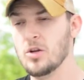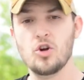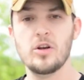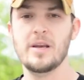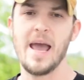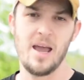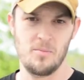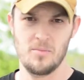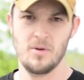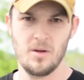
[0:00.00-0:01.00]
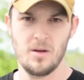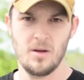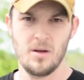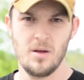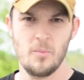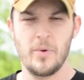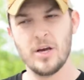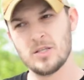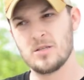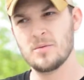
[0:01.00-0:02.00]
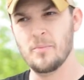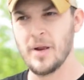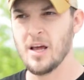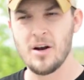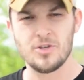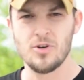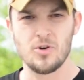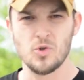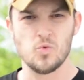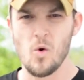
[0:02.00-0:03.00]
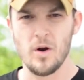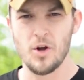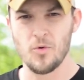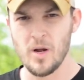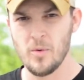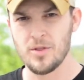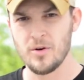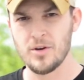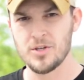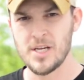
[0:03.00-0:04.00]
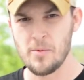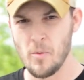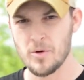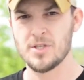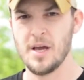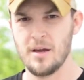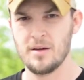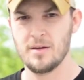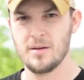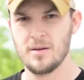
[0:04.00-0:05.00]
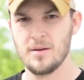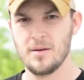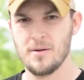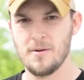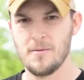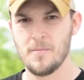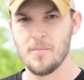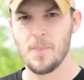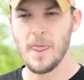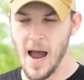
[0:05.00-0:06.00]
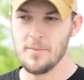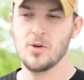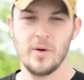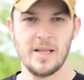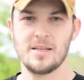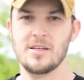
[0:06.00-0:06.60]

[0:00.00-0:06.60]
good name, because many in our circles won't agree with or understand what we're saying. I'm doing that